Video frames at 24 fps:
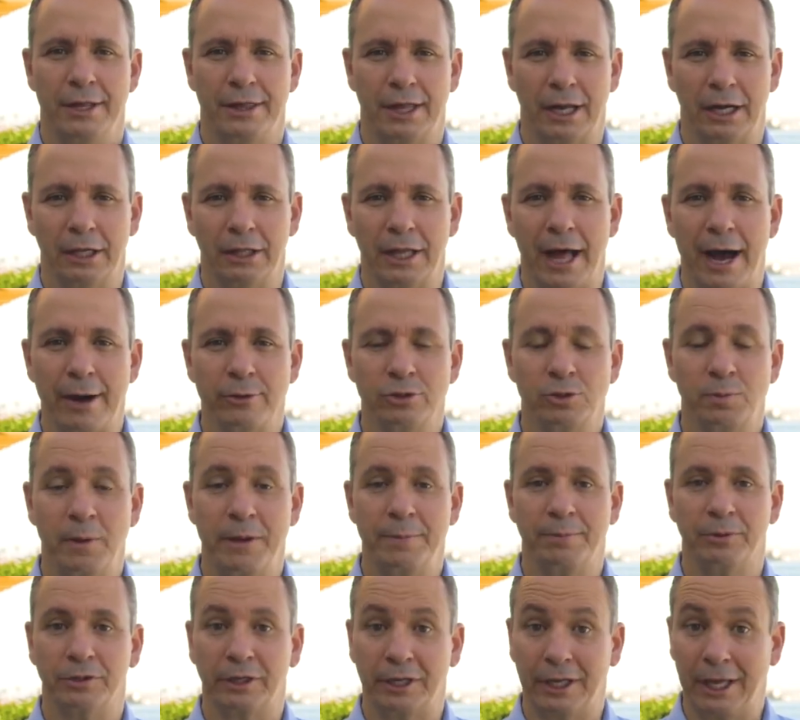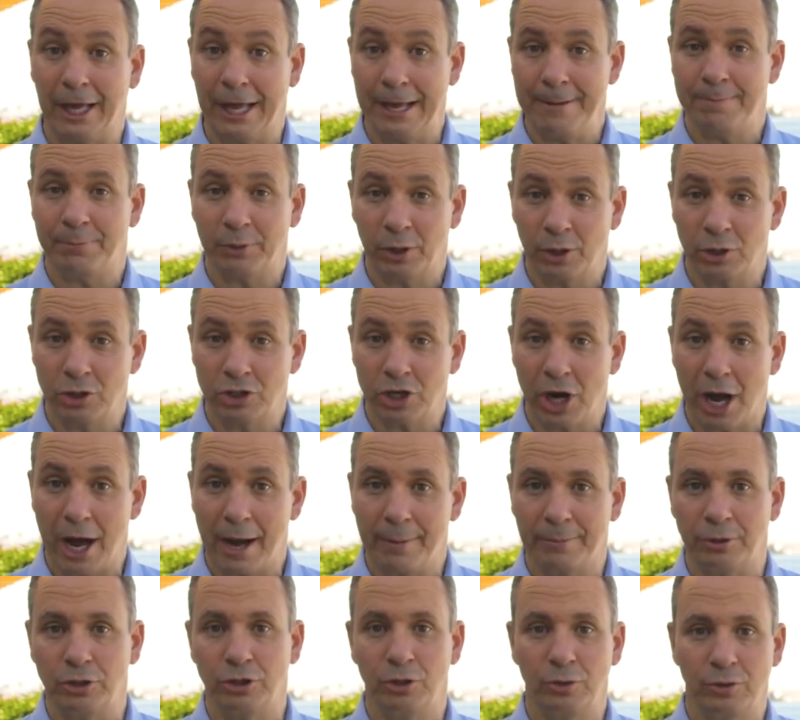that allows people to keep their
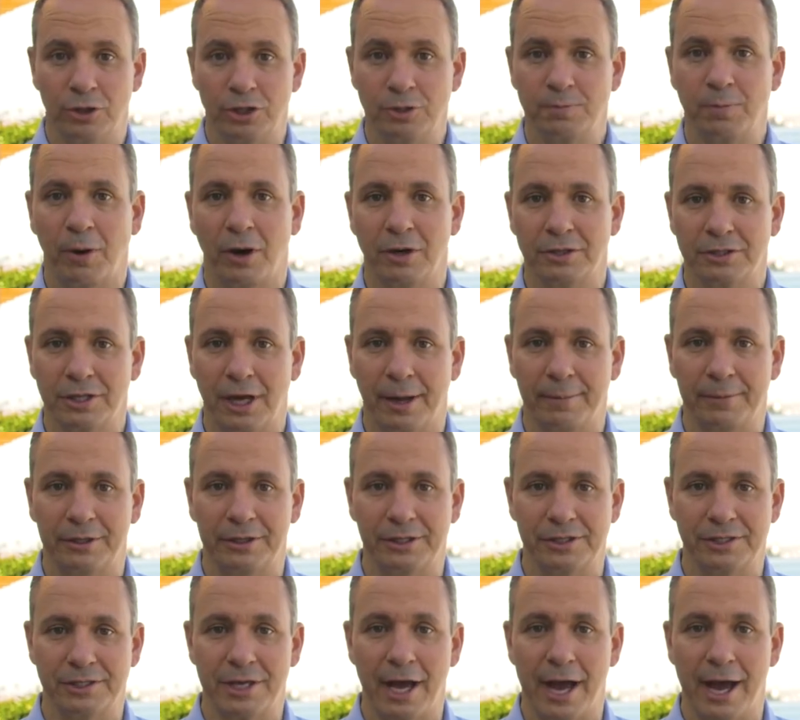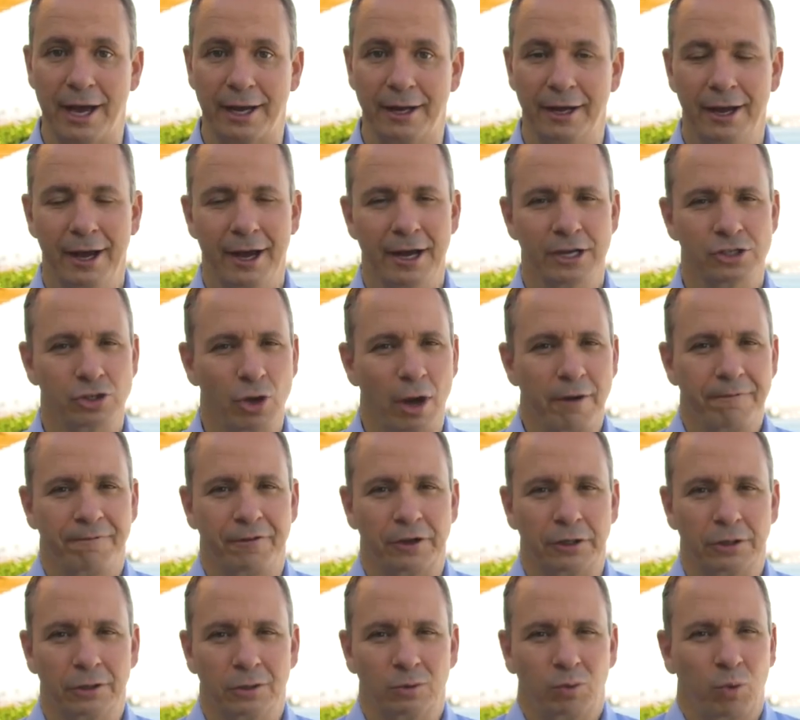job and do this part-time on the side. So I
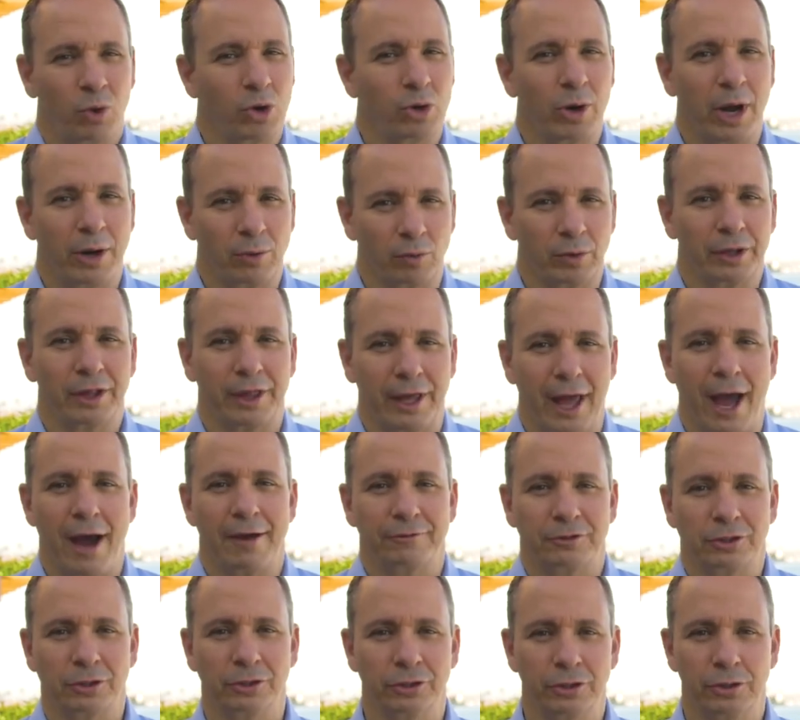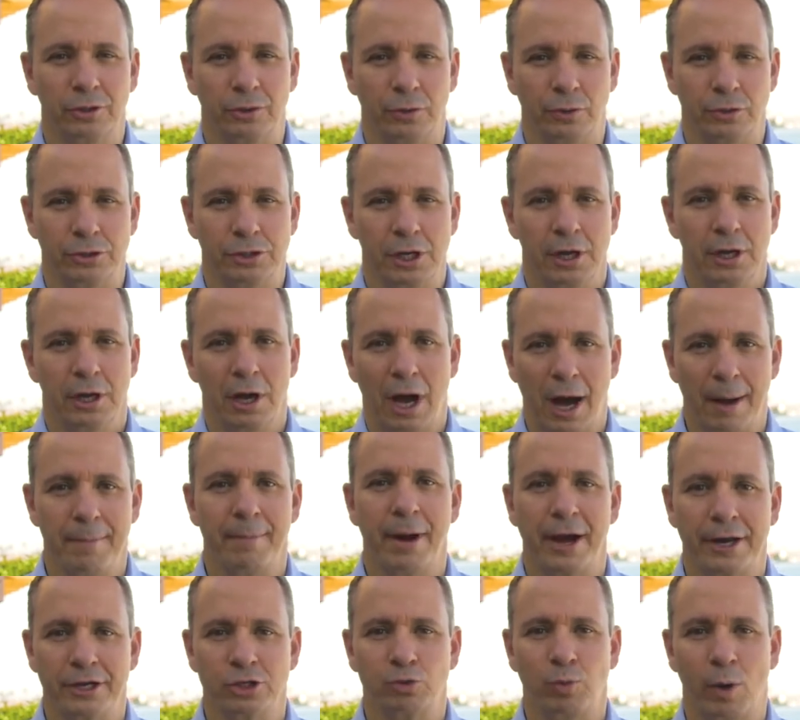figured, what do I really have to lose? I
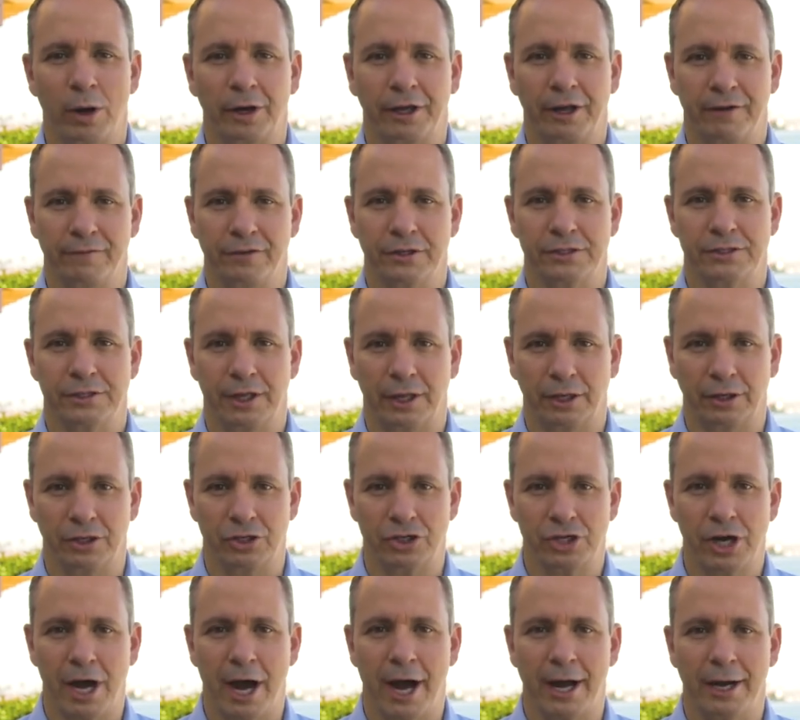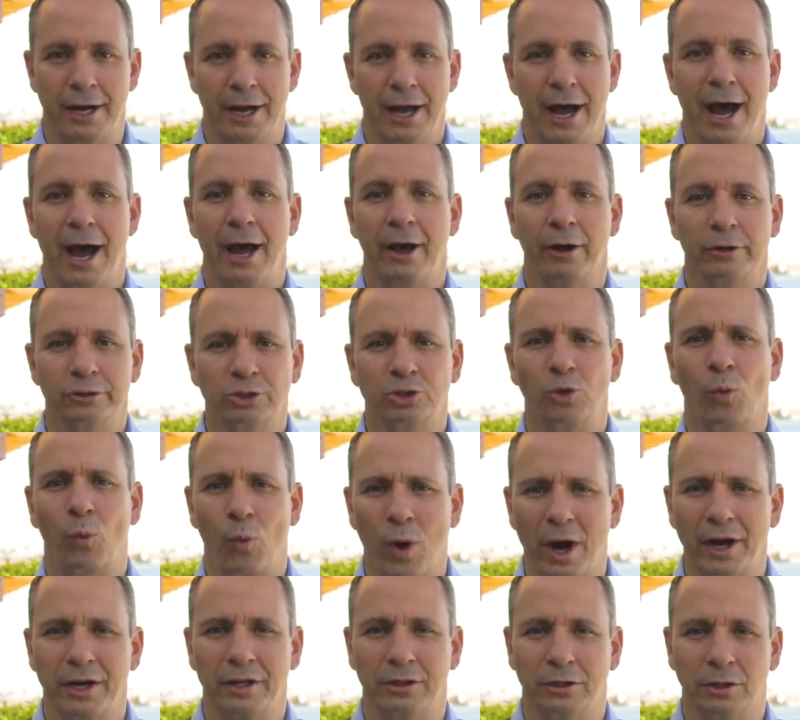might as well give this thing a shot. I also
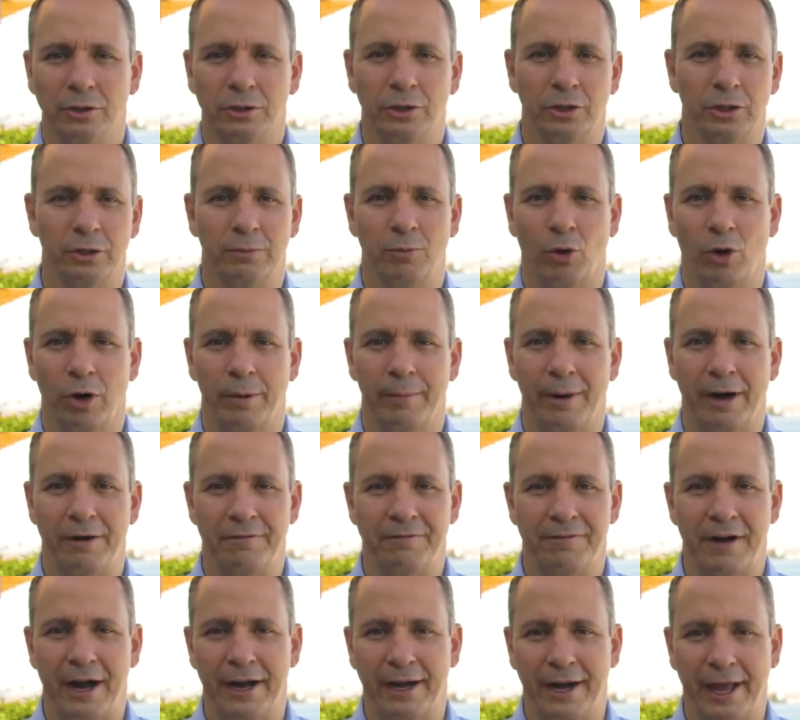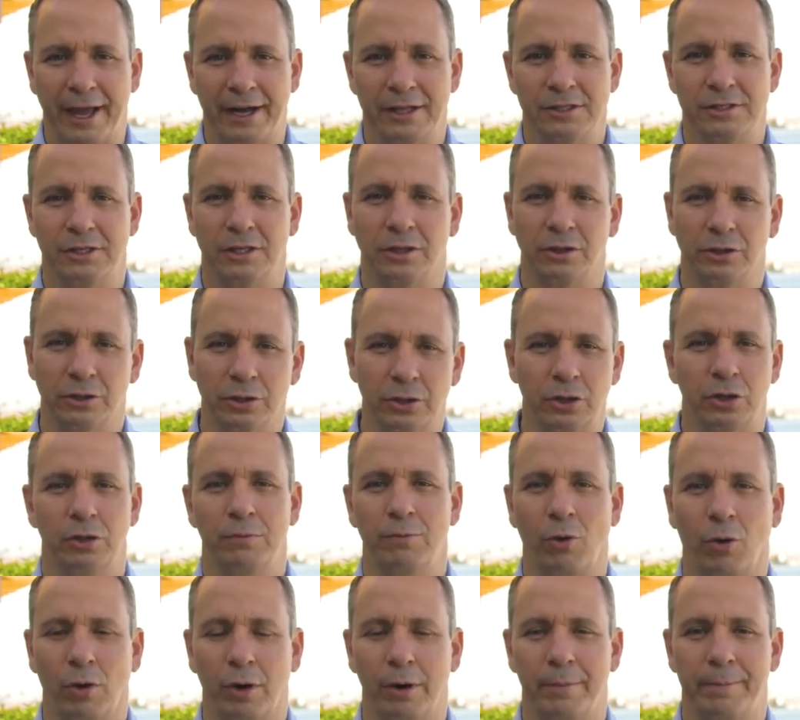wanted to learn more about finance and learn
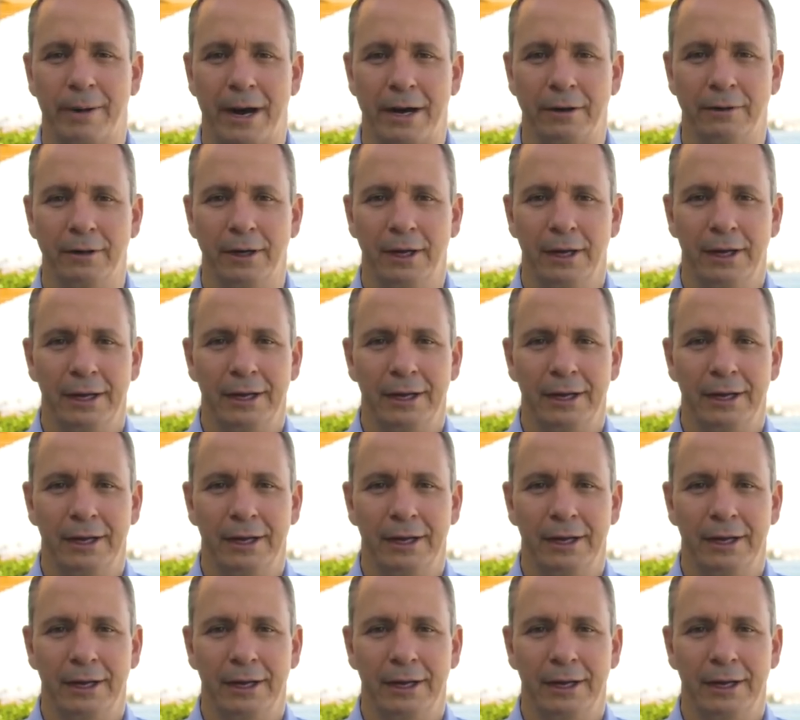more about